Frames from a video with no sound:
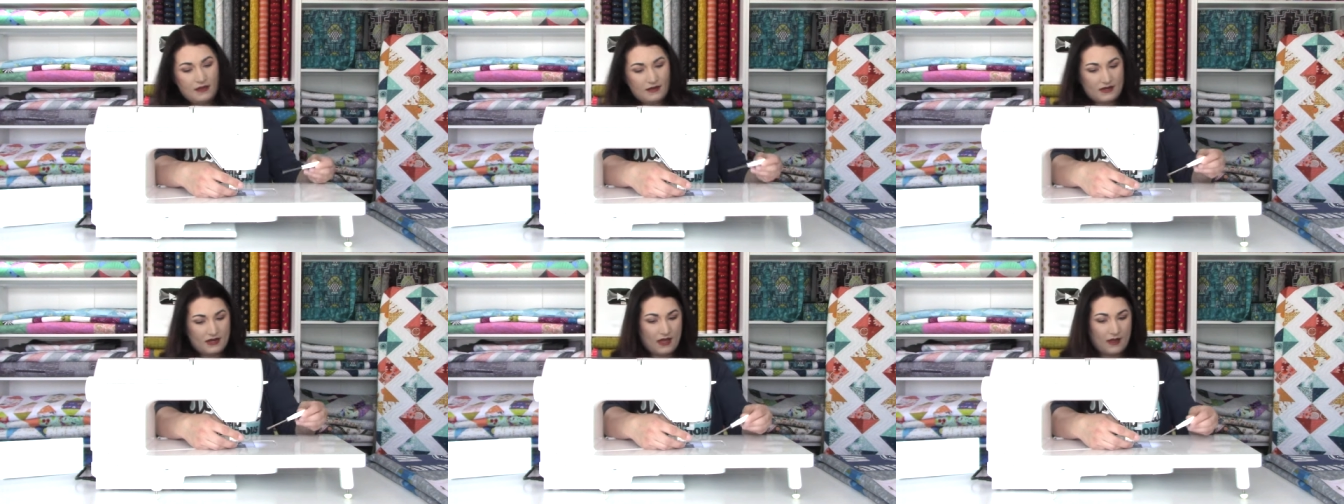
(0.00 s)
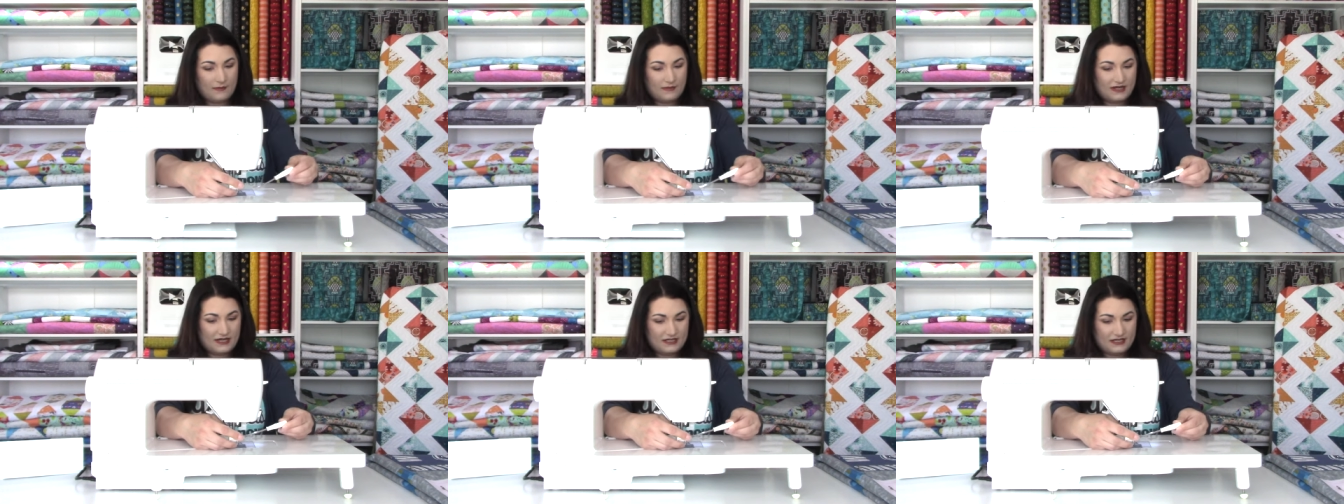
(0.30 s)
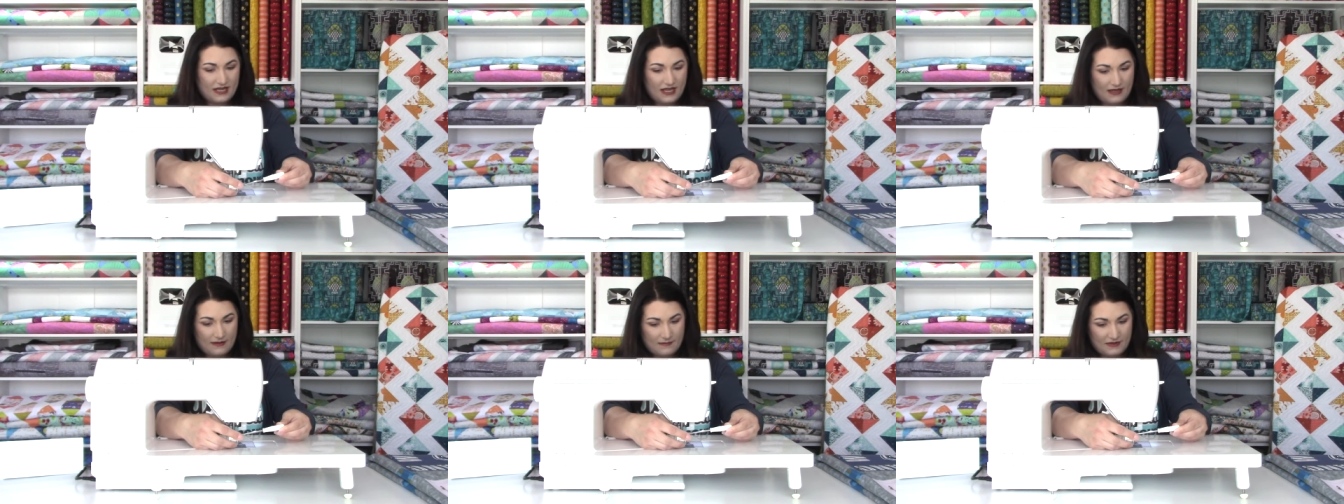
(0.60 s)
Now I'm gonna
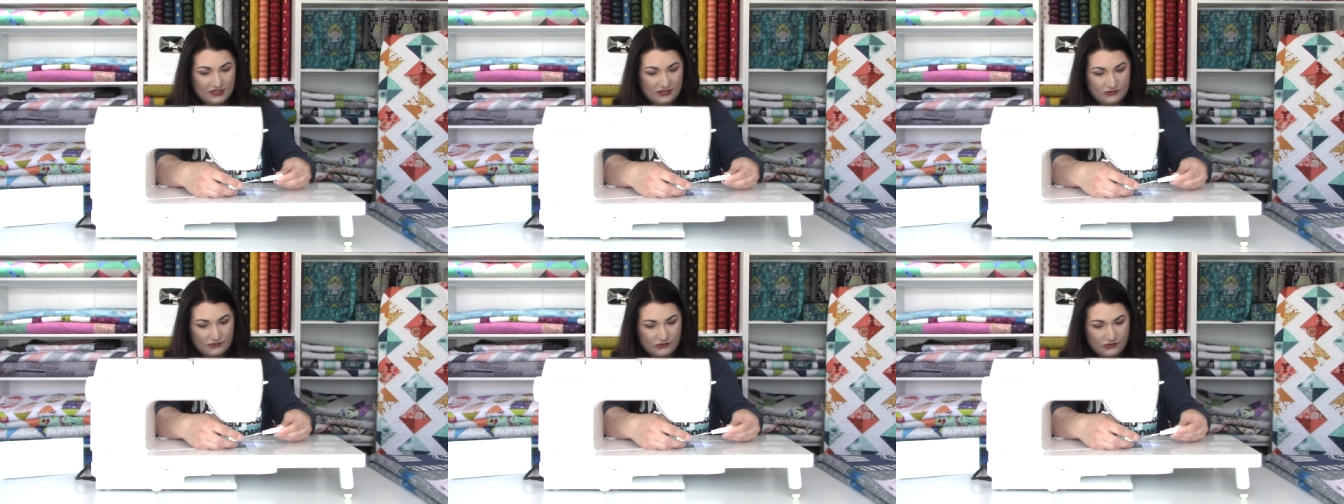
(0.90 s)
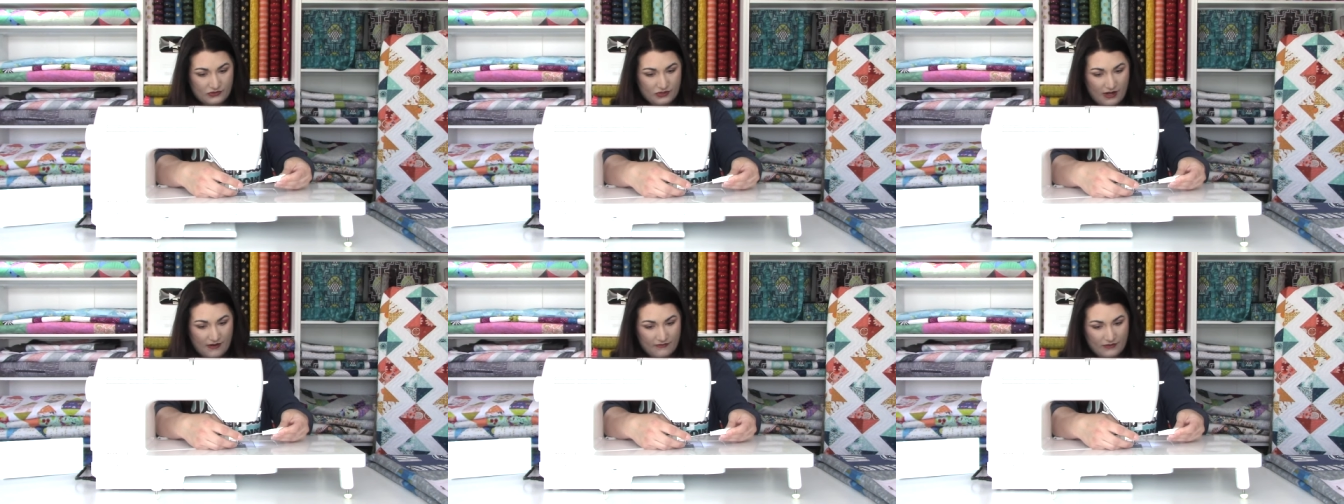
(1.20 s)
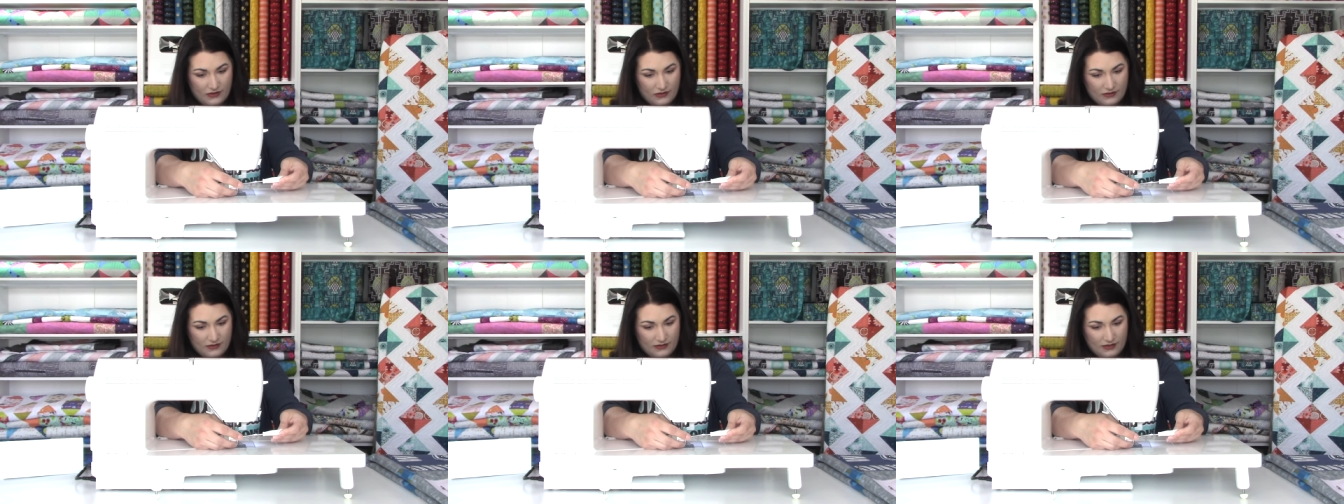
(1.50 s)
take my
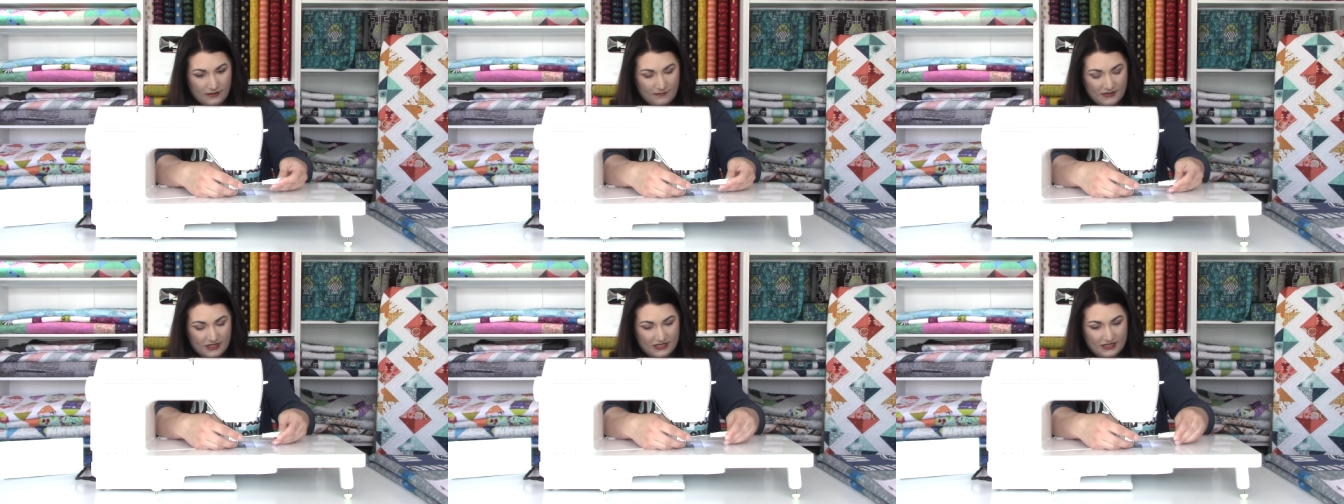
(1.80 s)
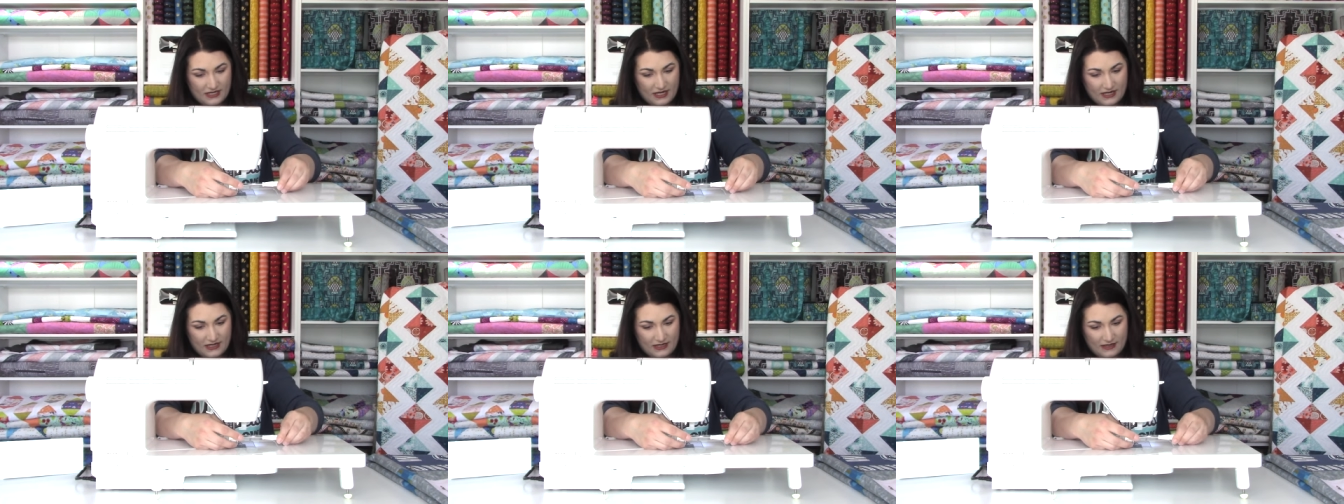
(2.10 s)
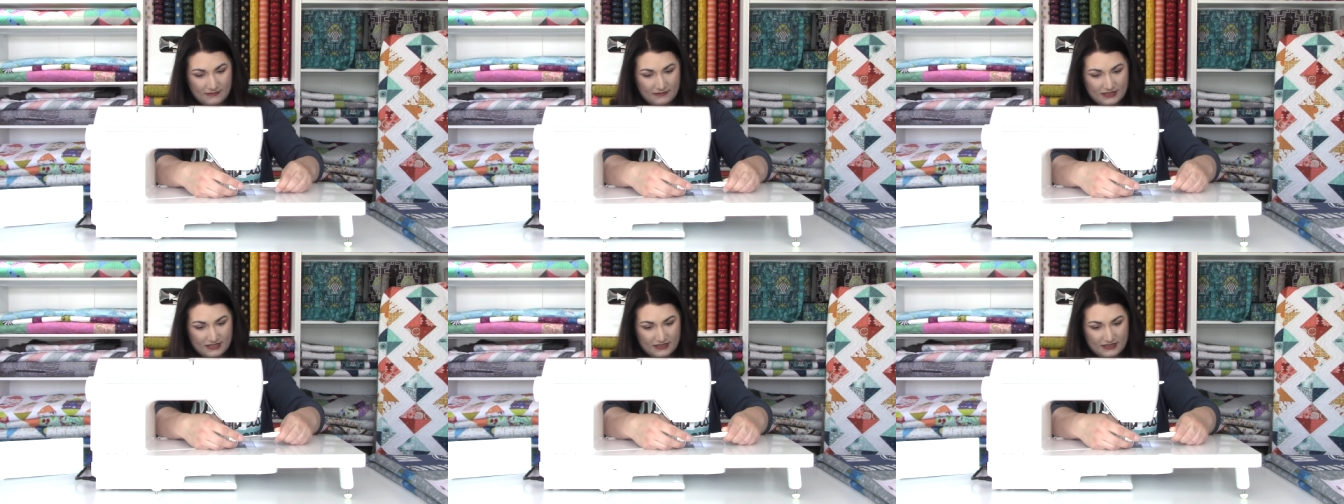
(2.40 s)
screwdriver, I'm gonna tighten up the